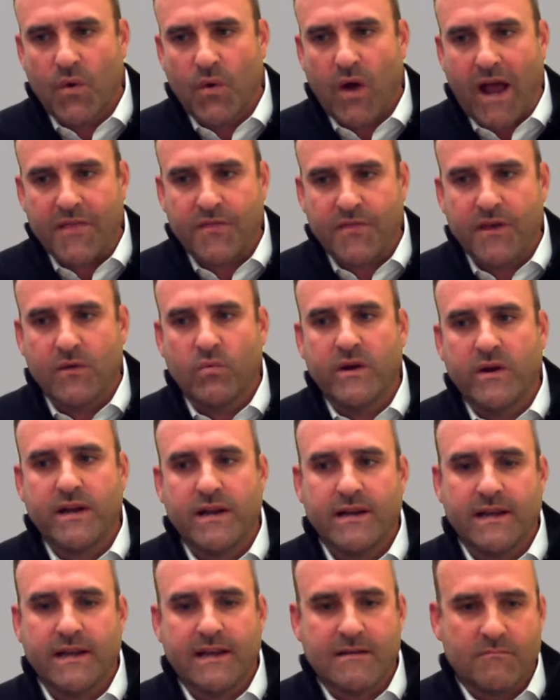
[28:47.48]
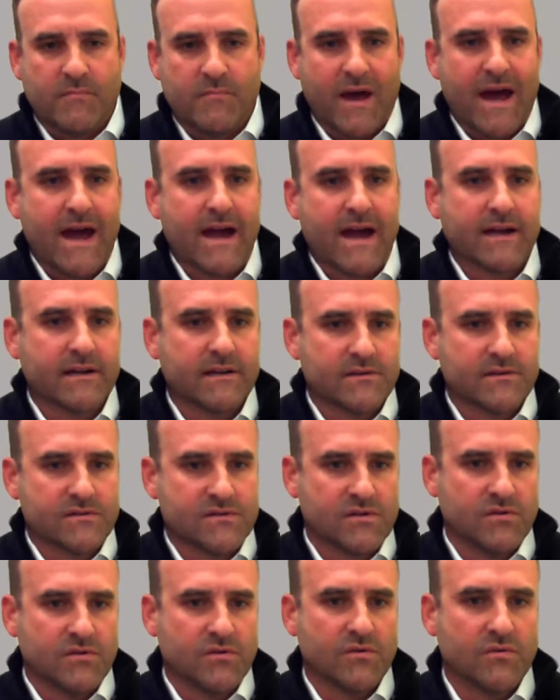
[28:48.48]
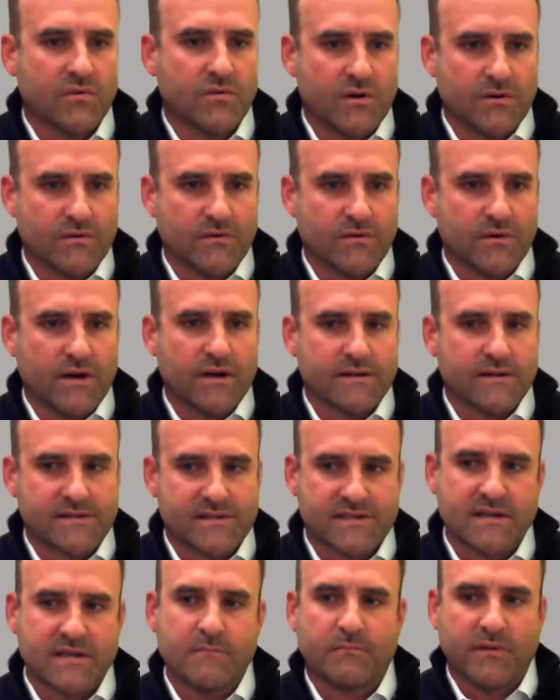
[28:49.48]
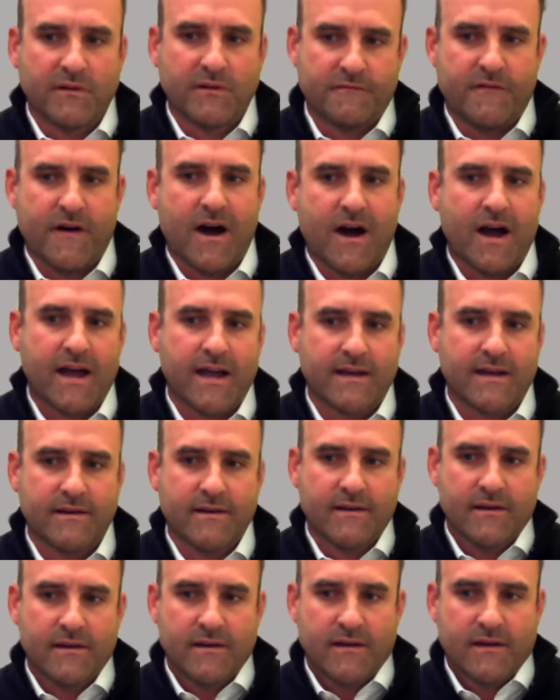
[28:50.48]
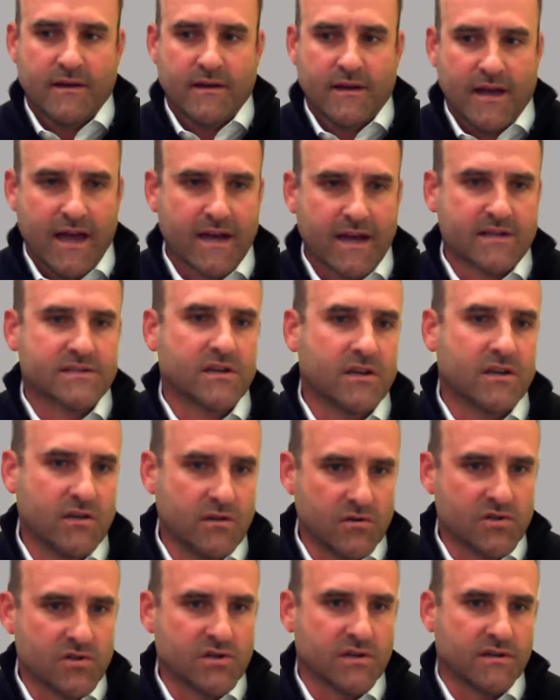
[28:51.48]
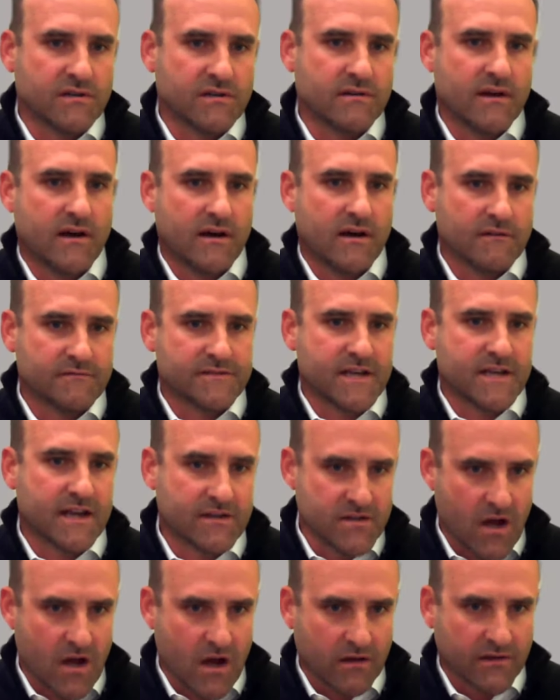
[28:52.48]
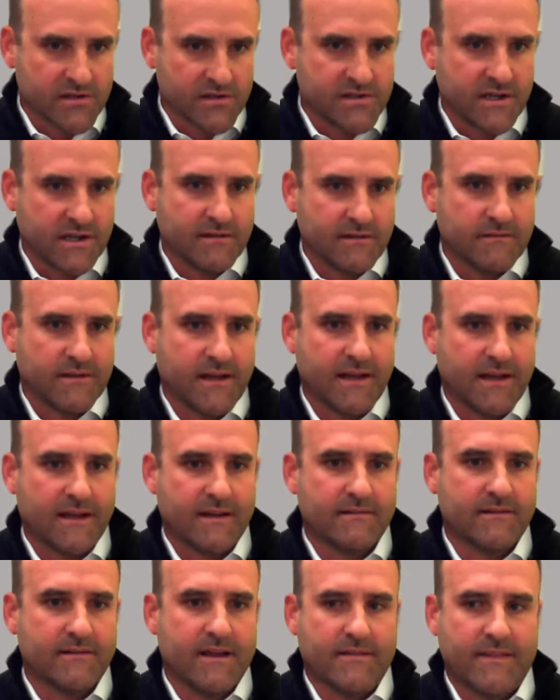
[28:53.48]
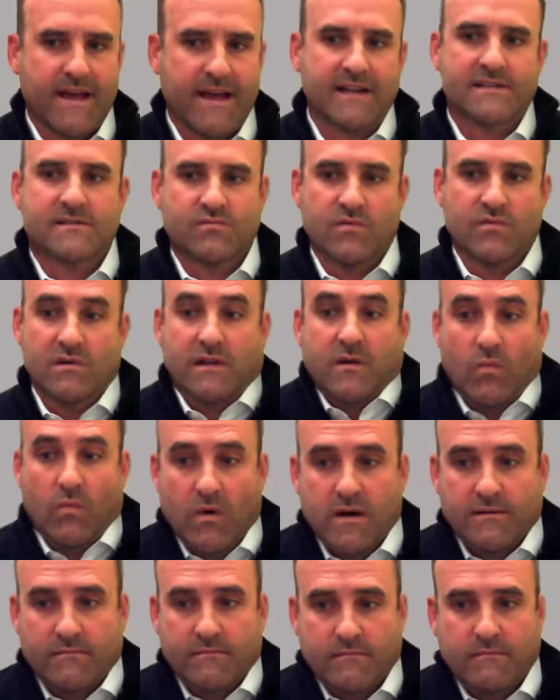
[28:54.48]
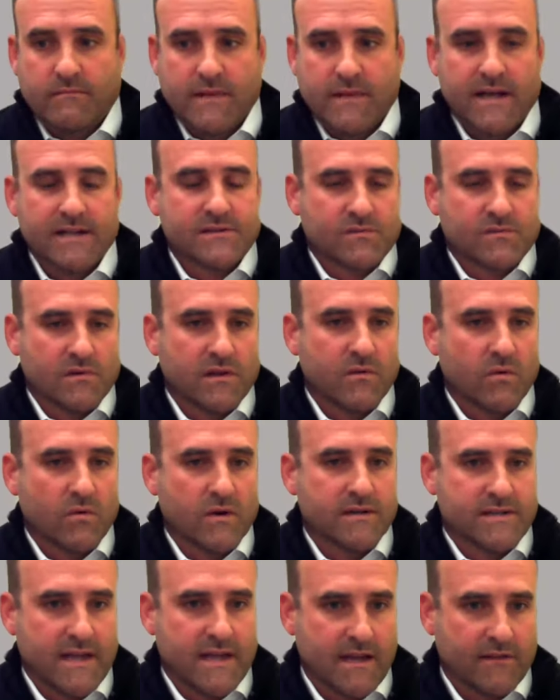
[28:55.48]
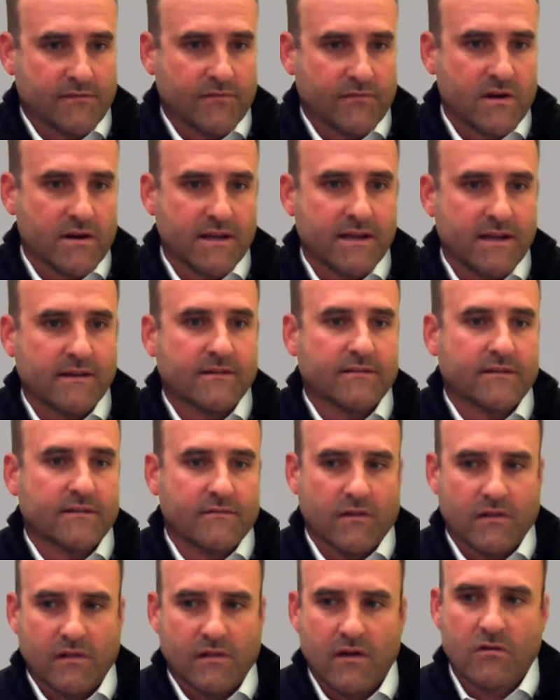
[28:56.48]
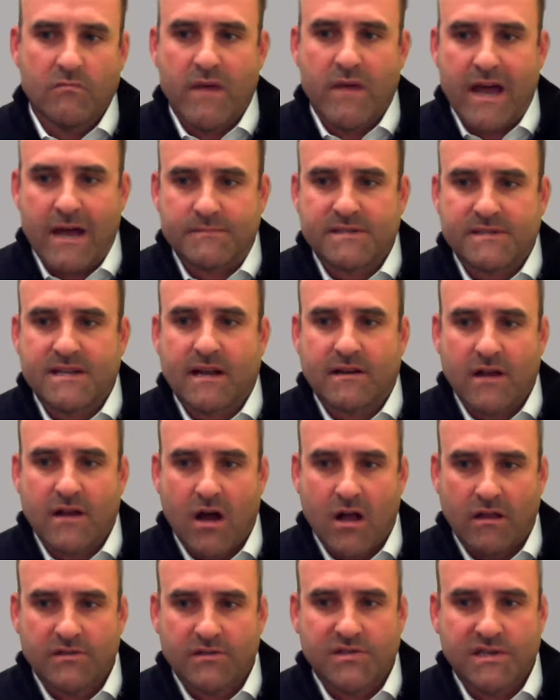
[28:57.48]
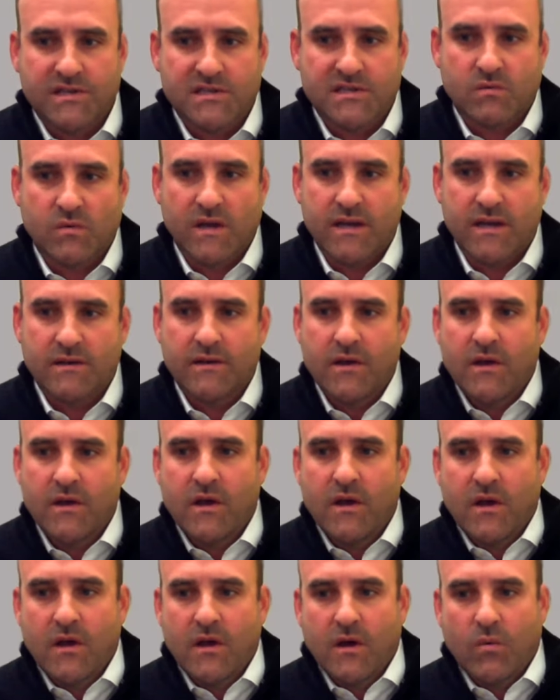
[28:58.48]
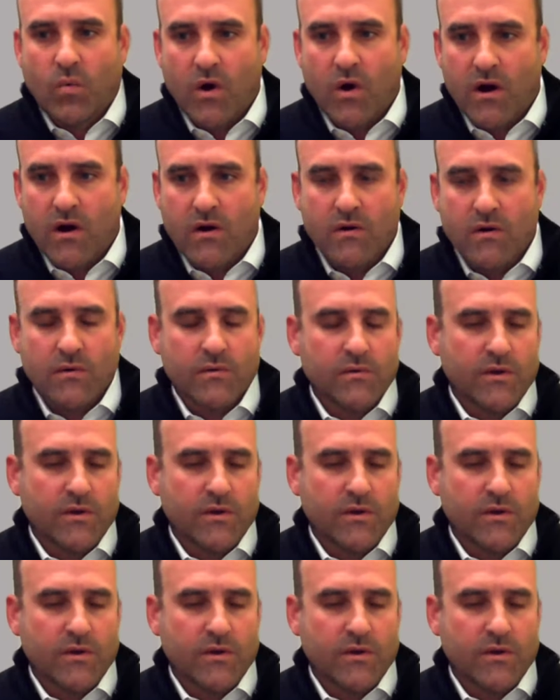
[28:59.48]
I think we need to get back to a simplified execution of technology. And that's really what Take 3 is. And the Loan Maps technology suite, where